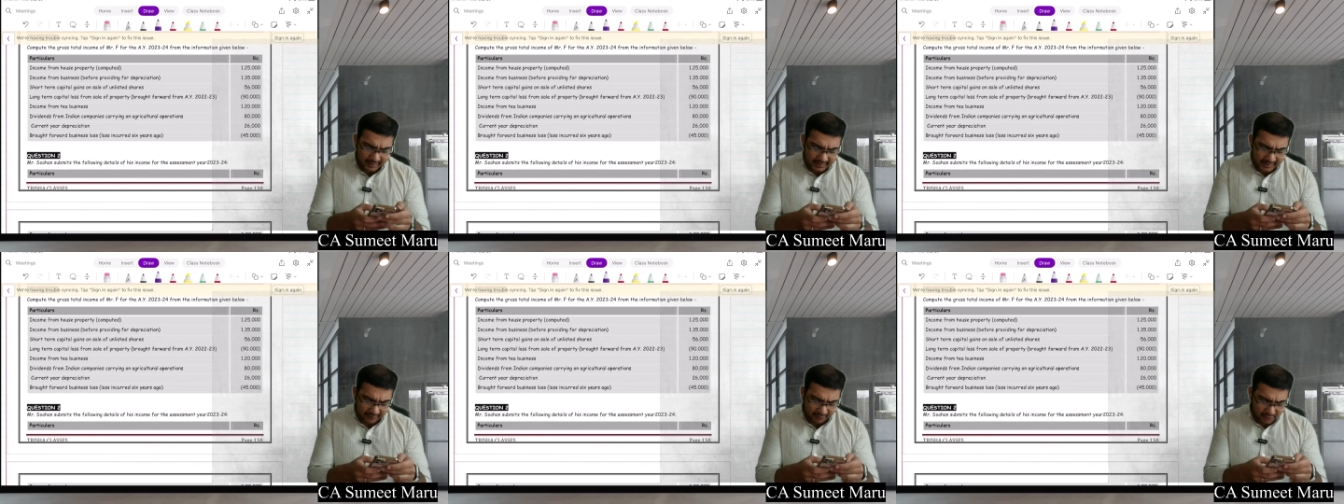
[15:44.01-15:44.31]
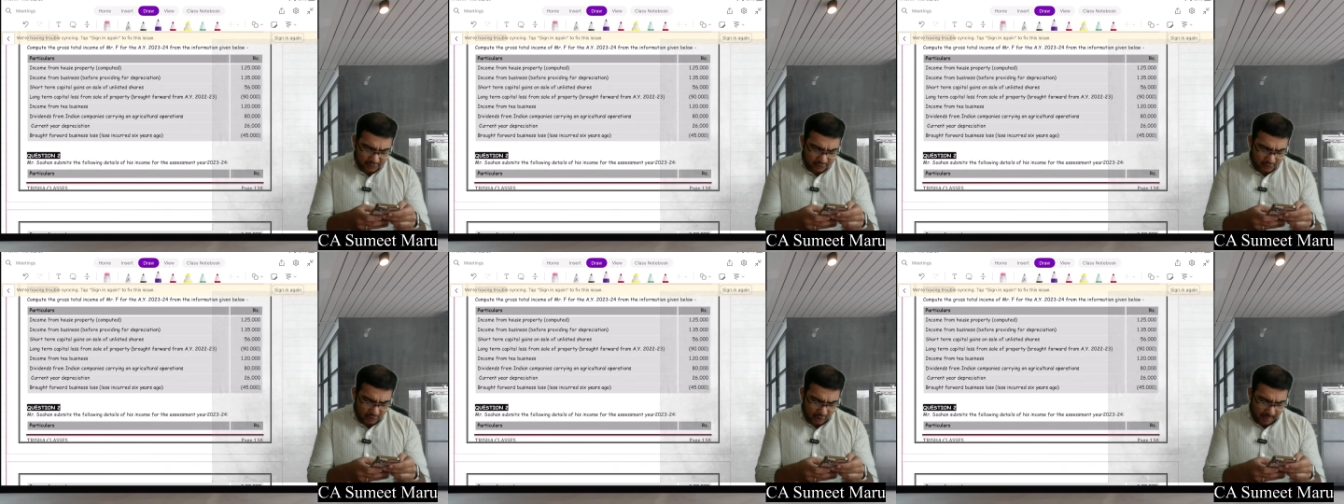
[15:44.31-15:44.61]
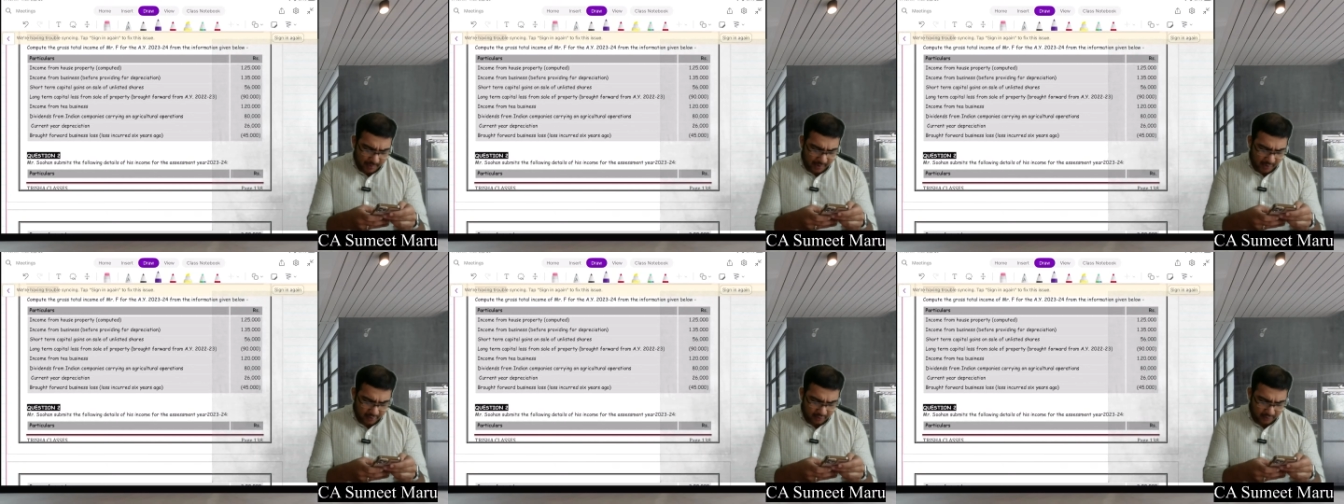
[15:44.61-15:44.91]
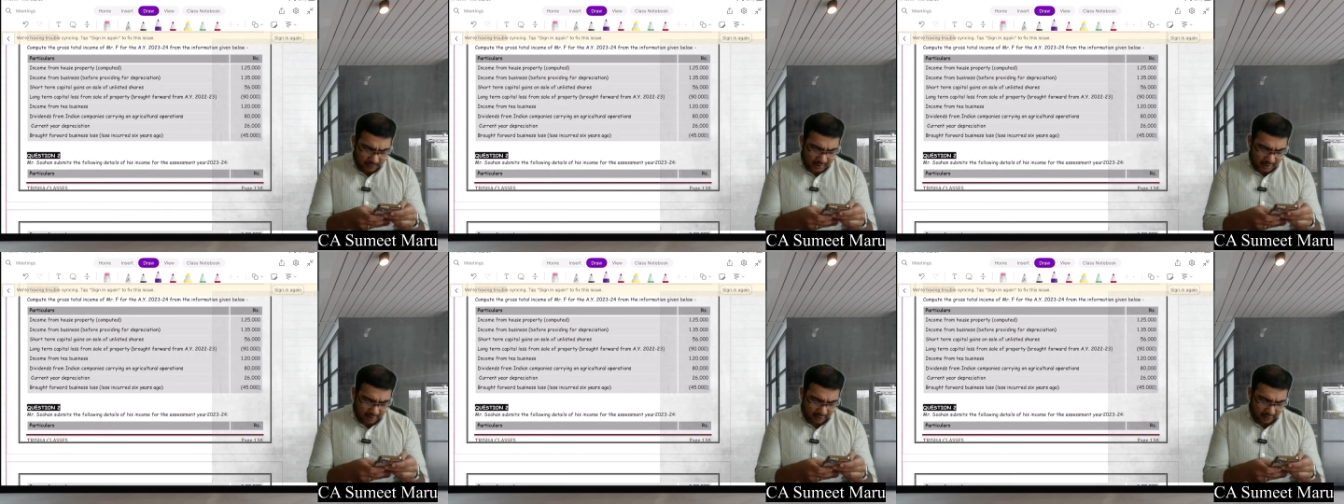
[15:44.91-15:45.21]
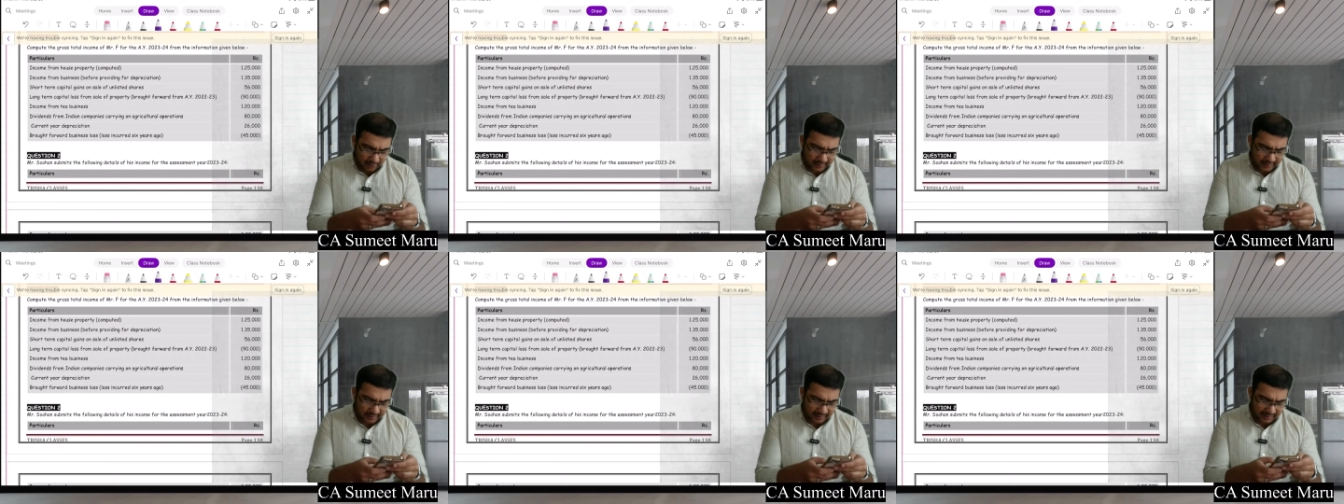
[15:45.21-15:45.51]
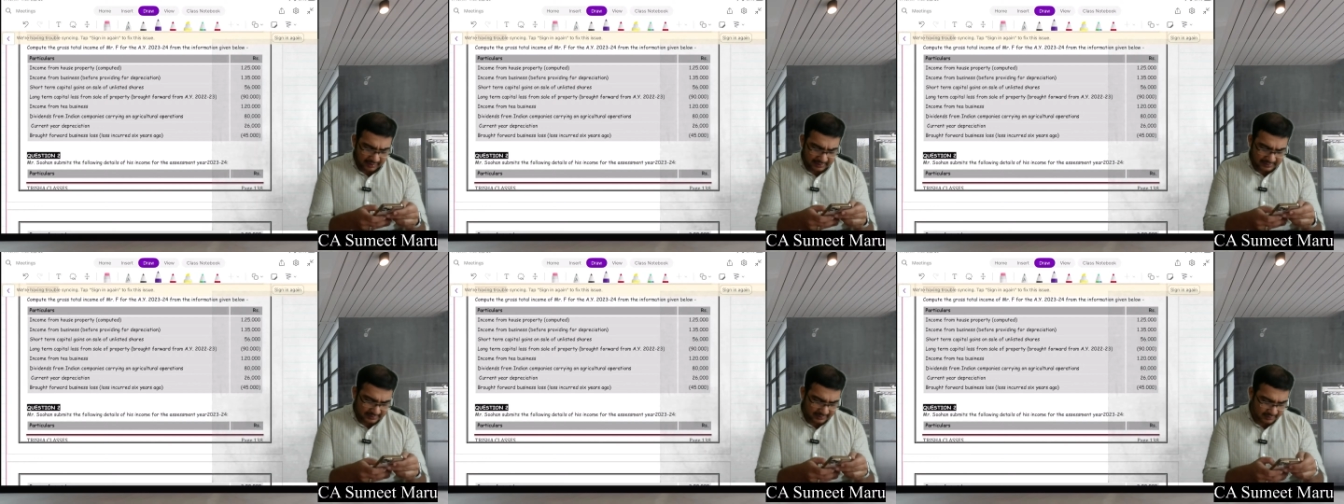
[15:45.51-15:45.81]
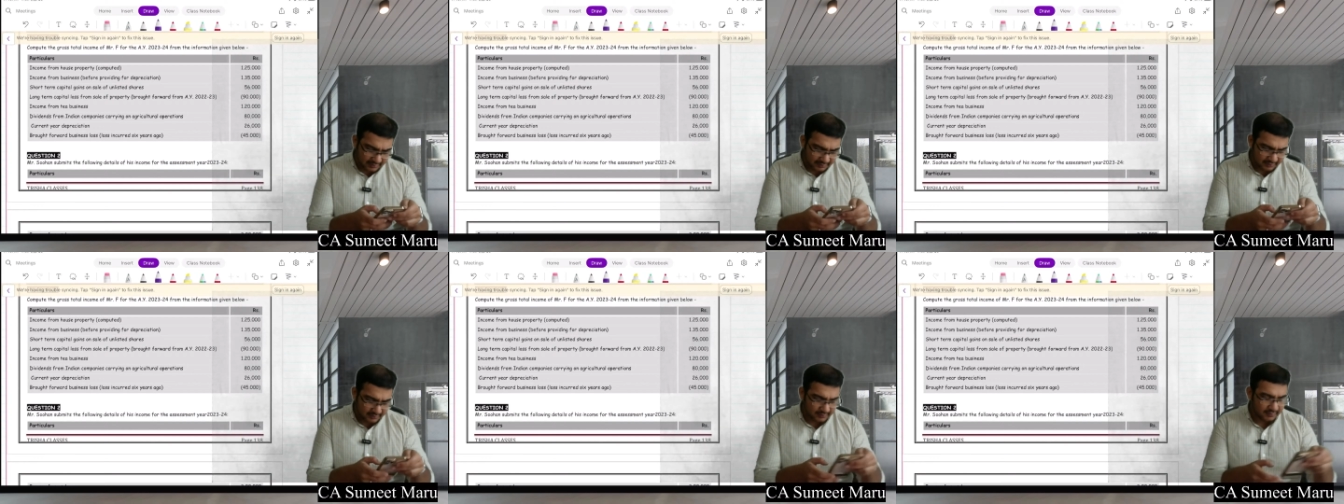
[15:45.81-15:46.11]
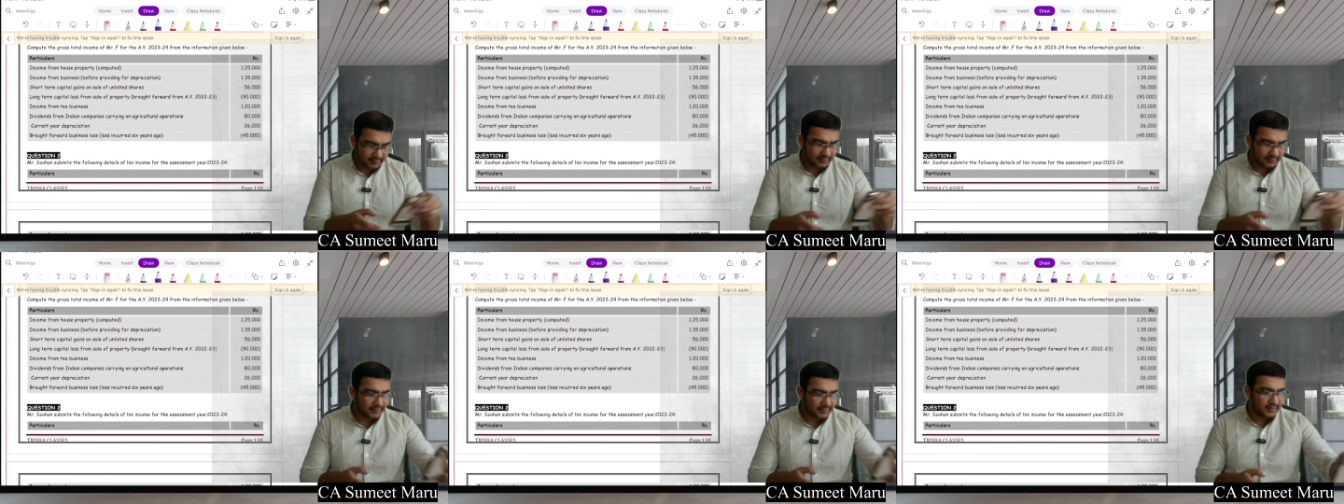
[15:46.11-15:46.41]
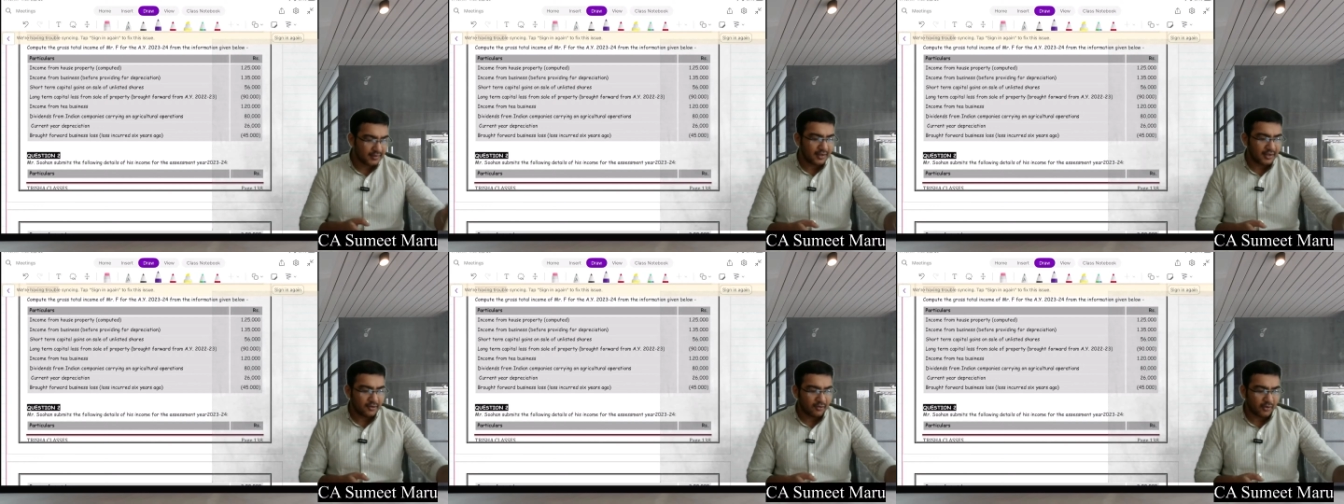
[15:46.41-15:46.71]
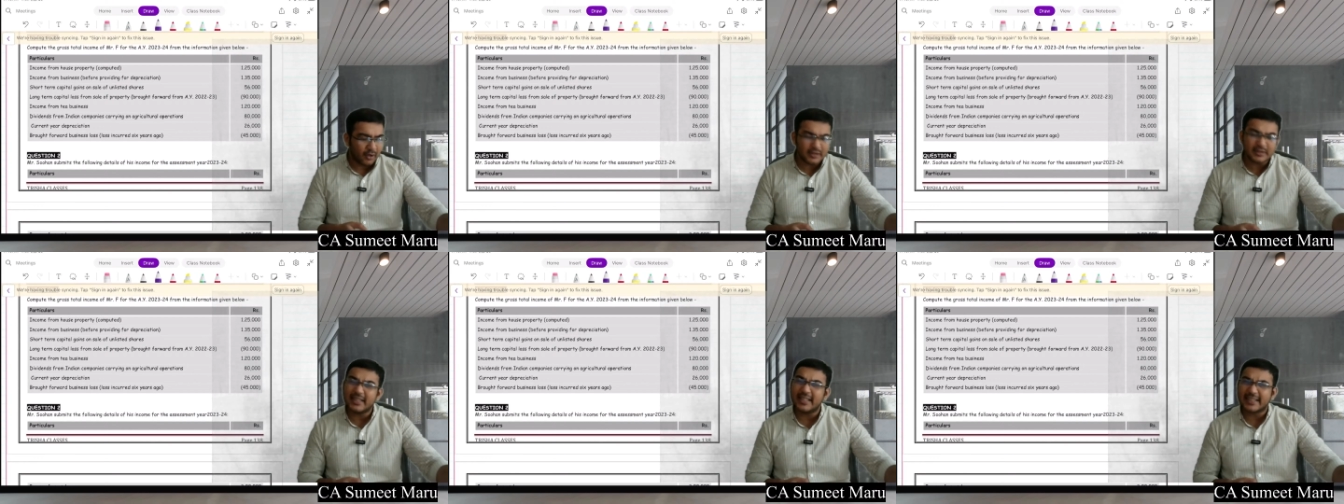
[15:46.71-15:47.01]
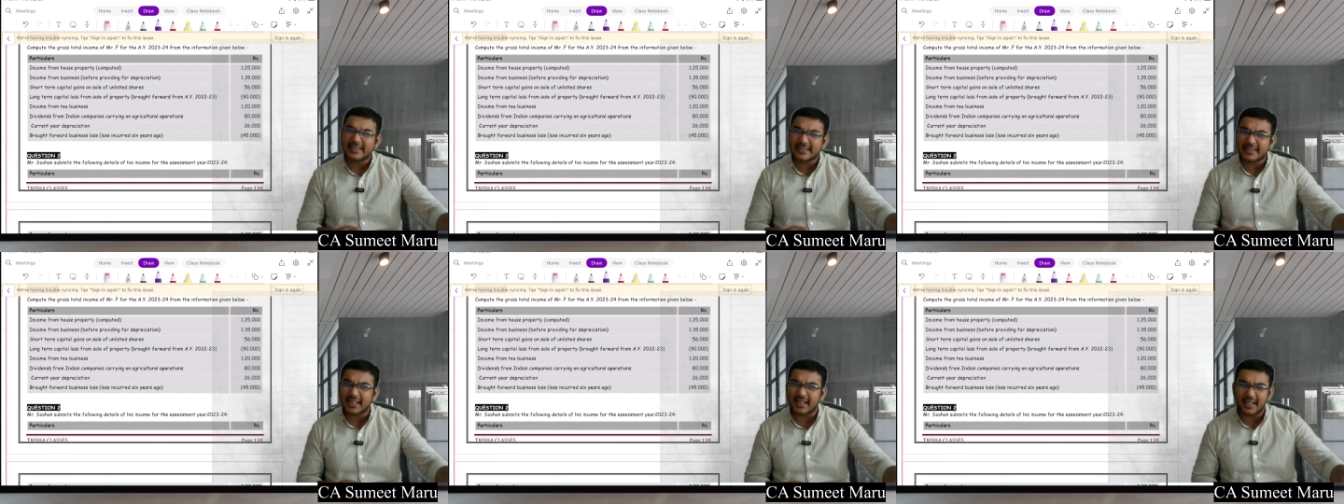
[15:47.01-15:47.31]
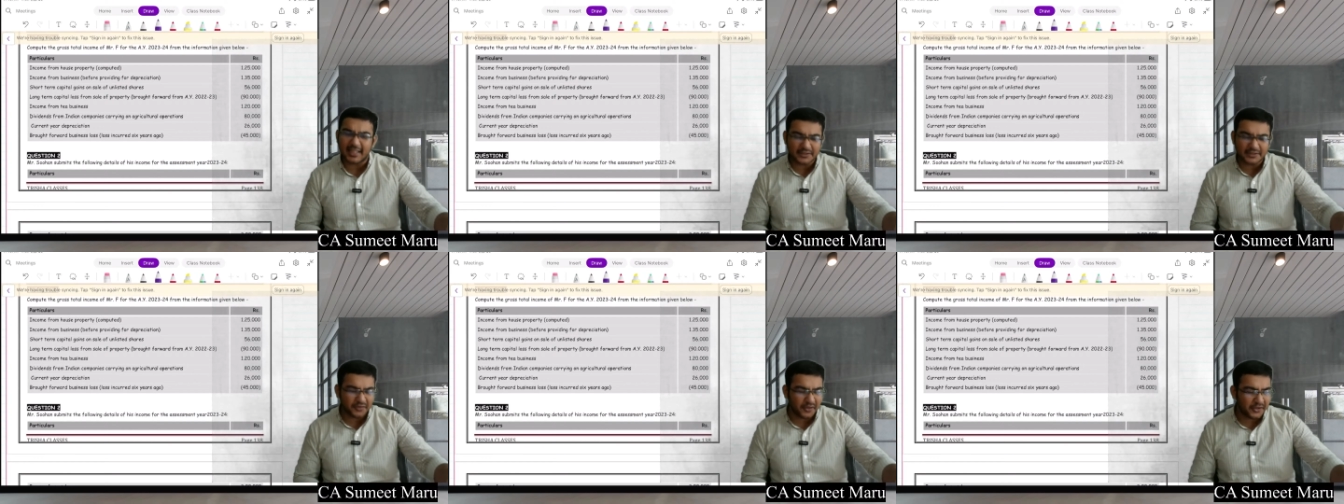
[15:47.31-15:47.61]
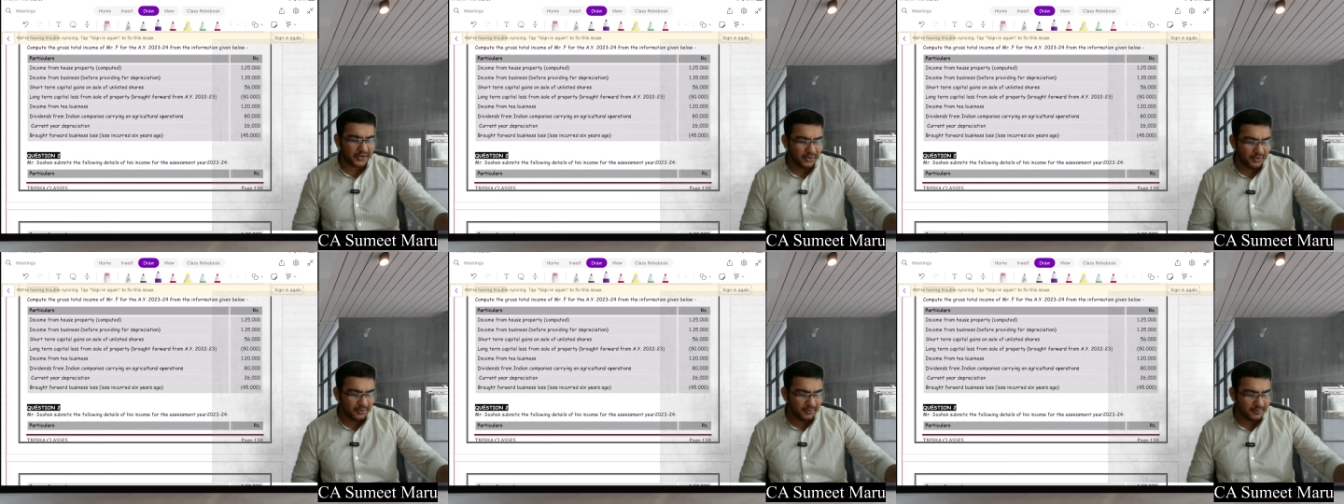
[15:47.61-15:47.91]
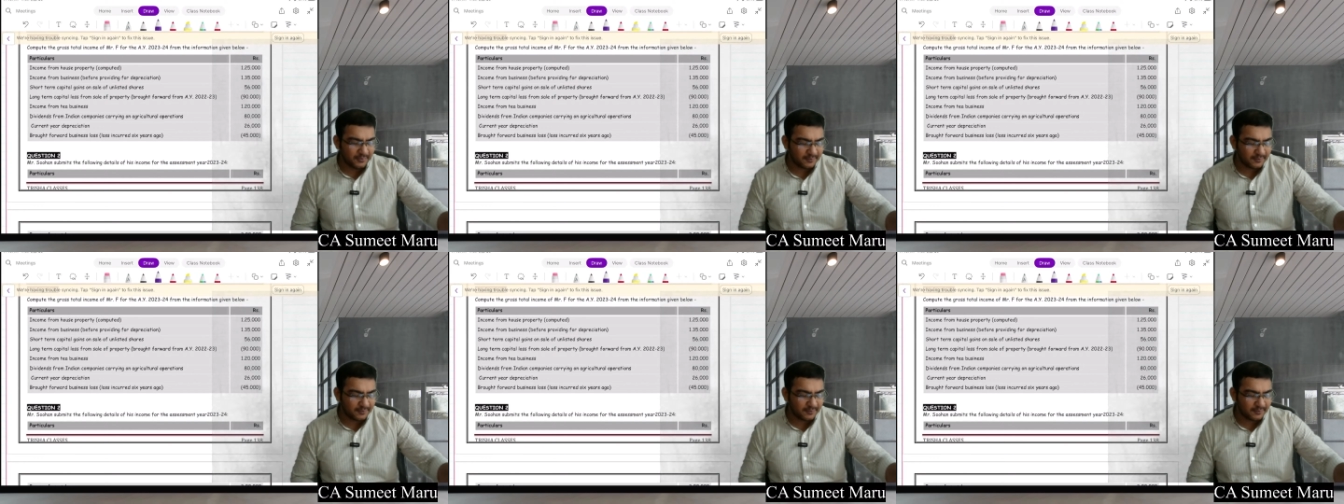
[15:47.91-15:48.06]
There was no about to be accounting class. Was it an extra class for you?